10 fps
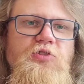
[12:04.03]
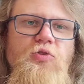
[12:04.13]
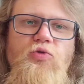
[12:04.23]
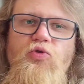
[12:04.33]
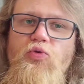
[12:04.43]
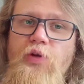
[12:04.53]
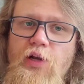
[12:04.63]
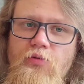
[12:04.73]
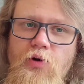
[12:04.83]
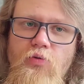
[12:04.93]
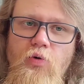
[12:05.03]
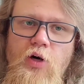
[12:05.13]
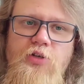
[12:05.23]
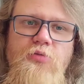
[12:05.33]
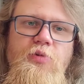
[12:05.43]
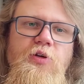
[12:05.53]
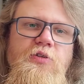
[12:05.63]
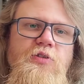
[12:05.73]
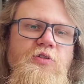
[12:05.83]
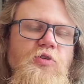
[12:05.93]
don't really want to watch
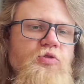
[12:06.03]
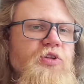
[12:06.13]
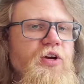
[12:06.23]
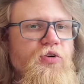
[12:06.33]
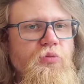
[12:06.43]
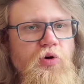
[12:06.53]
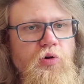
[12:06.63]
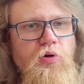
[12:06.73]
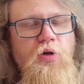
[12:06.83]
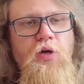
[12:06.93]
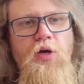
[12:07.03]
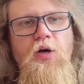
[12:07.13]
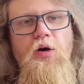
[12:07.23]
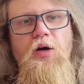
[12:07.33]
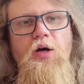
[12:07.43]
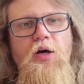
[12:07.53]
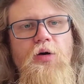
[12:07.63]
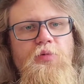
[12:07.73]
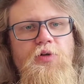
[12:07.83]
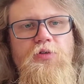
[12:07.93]
because it's so terrible,
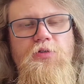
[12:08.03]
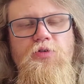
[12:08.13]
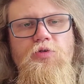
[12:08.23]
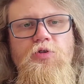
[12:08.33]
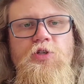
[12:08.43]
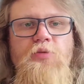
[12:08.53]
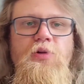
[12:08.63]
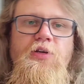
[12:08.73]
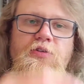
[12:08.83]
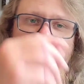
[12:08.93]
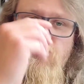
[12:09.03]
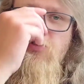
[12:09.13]
because Studio Ghibli is